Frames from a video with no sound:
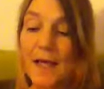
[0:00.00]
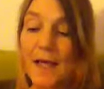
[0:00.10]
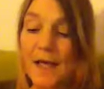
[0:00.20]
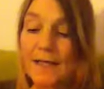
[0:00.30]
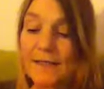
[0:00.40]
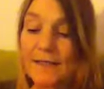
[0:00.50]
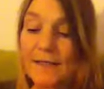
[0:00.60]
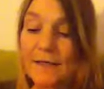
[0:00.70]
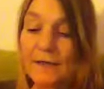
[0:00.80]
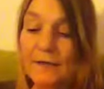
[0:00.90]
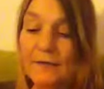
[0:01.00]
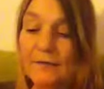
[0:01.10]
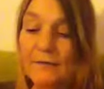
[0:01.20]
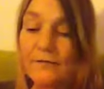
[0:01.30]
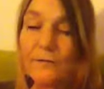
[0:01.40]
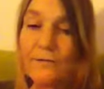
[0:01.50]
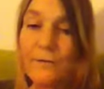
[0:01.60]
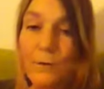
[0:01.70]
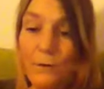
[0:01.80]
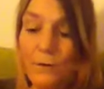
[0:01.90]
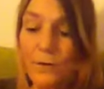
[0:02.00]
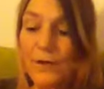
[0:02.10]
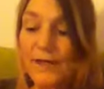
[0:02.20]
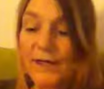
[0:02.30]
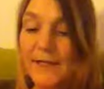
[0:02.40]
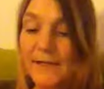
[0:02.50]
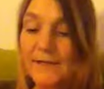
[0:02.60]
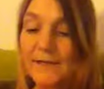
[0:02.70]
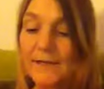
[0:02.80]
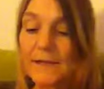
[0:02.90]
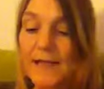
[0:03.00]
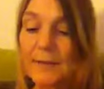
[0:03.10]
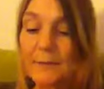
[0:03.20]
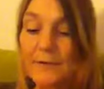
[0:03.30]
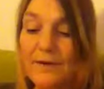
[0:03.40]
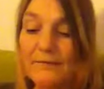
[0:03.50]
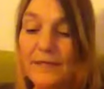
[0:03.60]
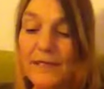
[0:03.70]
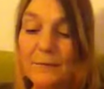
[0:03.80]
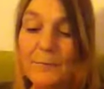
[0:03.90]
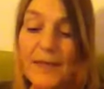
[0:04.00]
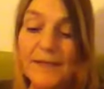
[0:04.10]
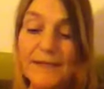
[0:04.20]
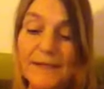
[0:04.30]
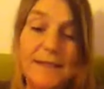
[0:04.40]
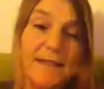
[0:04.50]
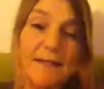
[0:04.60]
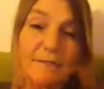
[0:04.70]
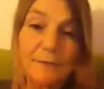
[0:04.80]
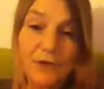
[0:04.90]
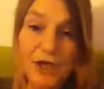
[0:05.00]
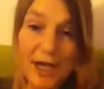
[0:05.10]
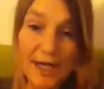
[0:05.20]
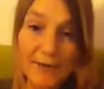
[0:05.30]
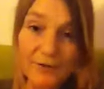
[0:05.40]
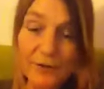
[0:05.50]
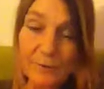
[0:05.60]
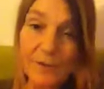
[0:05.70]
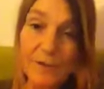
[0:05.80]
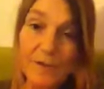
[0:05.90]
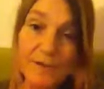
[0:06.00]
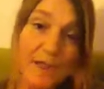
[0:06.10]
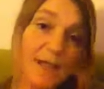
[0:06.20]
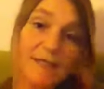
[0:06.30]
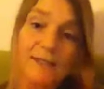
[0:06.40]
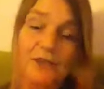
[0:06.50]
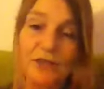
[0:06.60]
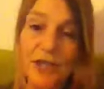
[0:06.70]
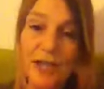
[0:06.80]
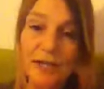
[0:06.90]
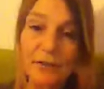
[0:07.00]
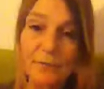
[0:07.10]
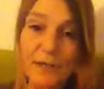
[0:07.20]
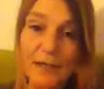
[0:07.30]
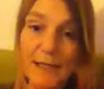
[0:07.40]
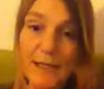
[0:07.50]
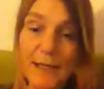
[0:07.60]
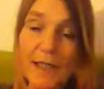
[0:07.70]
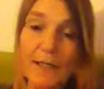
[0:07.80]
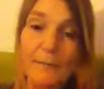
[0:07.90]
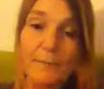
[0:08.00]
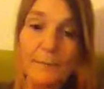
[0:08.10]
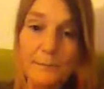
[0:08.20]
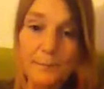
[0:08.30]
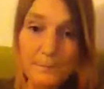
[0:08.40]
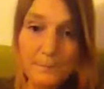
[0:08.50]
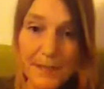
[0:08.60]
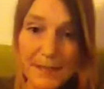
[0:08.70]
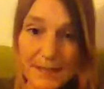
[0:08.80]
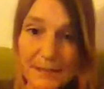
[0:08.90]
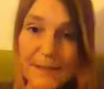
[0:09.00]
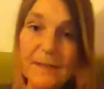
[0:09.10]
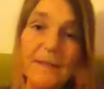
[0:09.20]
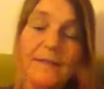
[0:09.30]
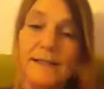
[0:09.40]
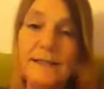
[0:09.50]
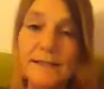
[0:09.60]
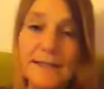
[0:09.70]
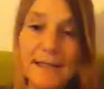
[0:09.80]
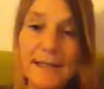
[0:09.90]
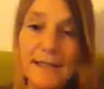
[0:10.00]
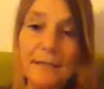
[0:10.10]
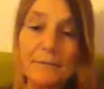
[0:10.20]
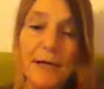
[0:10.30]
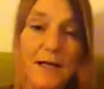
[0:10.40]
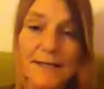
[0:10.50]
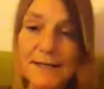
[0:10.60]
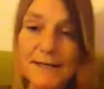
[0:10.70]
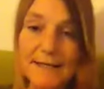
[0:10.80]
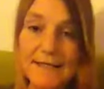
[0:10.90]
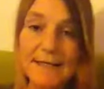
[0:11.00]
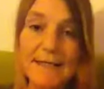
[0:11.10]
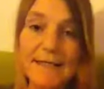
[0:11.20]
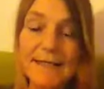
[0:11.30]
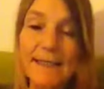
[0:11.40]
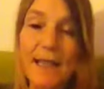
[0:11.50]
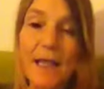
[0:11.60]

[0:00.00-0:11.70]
Idea 4 is the temporary basis level change, because I can change my basal insulin, basis insulin,